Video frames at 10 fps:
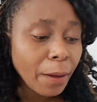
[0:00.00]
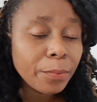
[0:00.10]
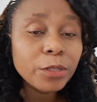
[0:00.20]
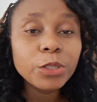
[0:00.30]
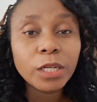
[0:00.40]

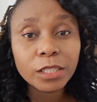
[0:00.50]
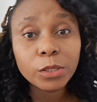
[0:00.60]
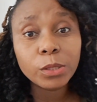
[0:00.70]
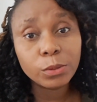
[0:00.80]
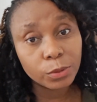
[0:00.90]
Appreciate
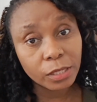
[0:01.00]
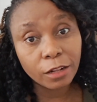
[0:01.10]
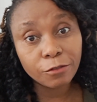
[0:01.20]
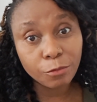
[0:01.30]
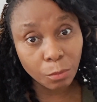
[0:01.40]

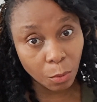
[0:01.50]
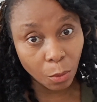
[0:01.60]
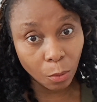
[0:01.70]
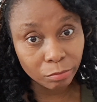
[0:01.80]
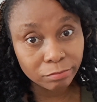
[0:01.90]
yourself
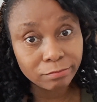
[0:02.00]
more.